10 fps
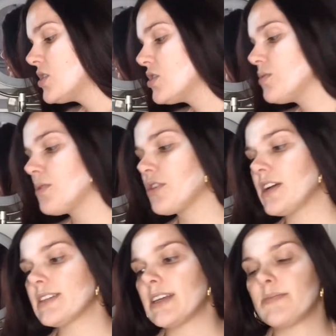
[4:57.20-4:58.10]
super
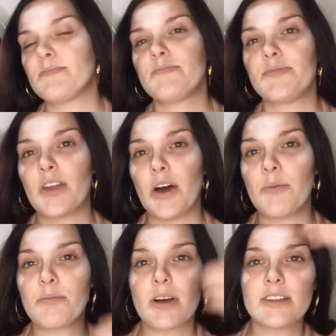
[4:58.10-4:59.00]
crazy.
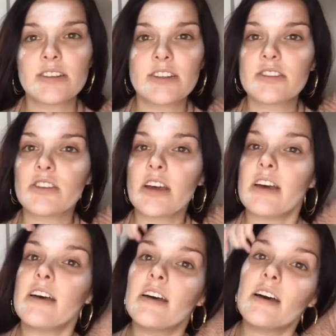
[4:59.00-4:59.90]
Now bronzer is
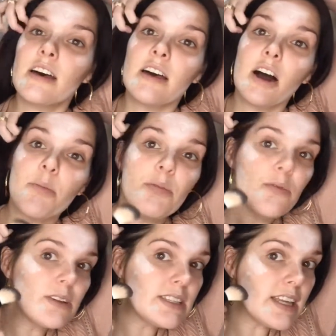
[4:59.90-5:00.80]
gonna help
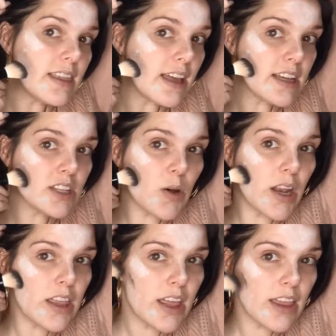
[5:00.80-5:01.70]
recede things. So
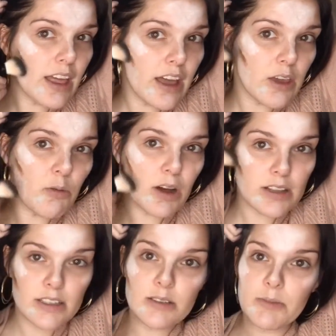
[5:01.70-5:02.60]
anything that you
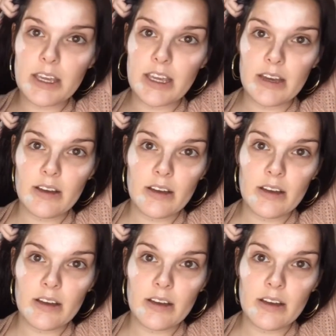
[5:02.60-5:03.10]
want to be